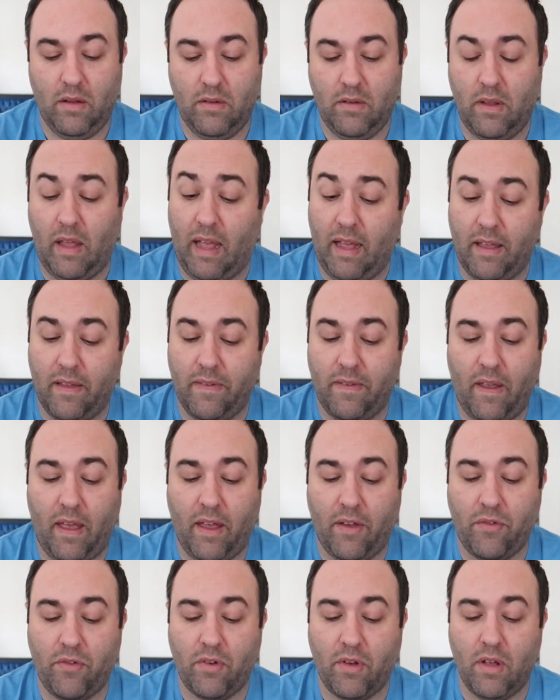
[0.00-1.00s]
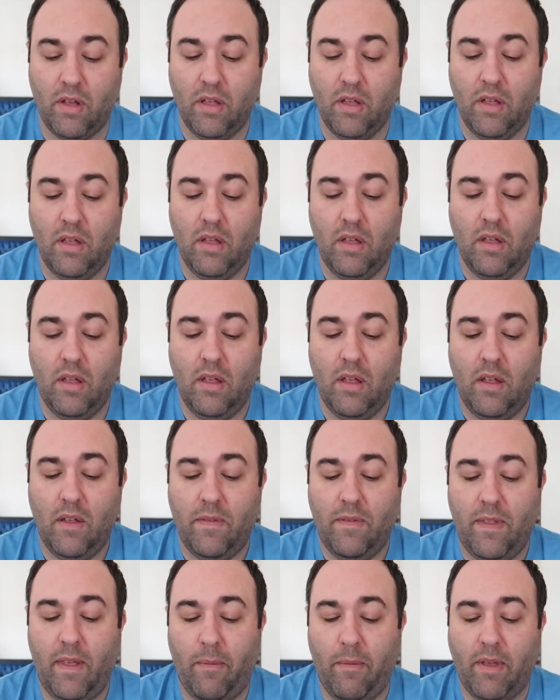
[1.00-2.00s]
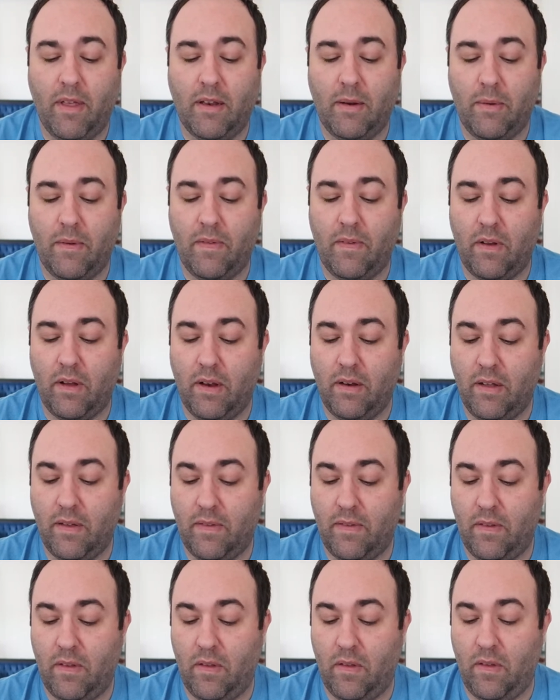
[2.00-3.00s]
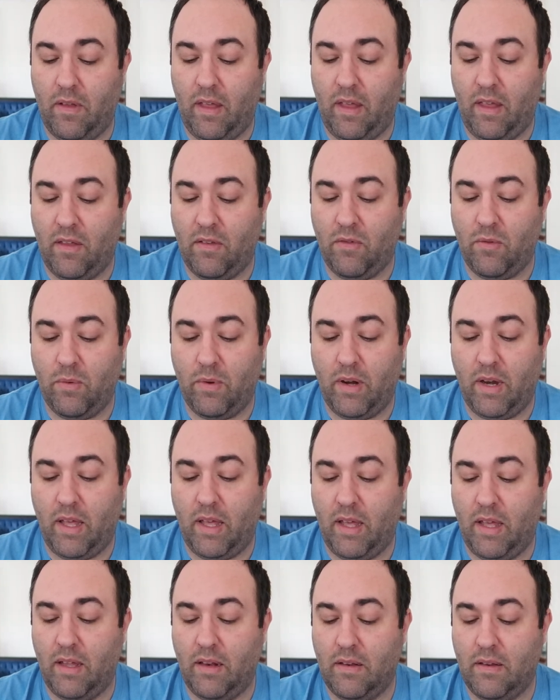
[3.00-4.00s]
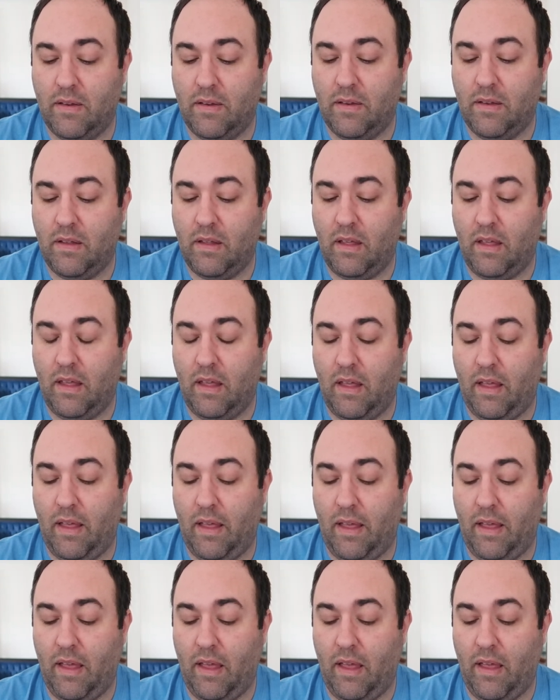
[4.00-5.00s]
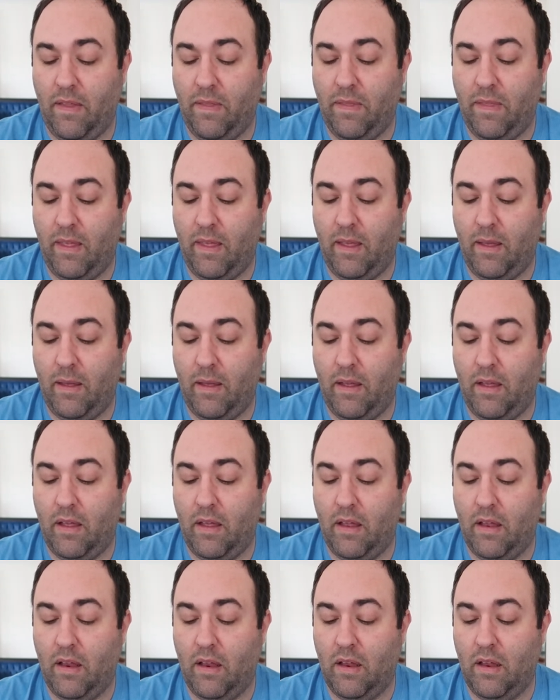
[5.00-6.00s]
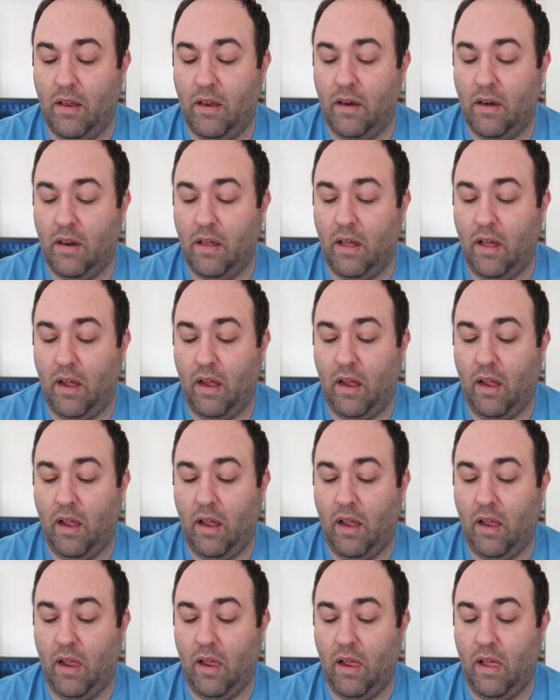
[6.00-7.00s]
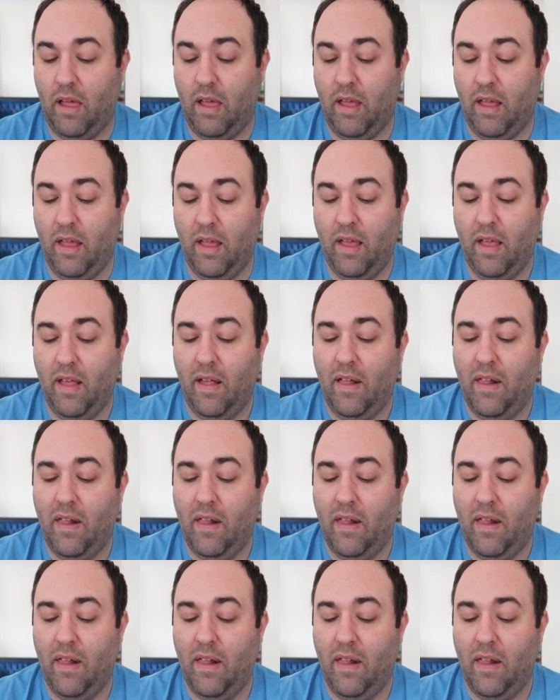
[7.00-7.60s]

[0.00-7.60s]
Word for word: So I guess Astra. Then we Mikator Zari talks to Antoinette, and then uh,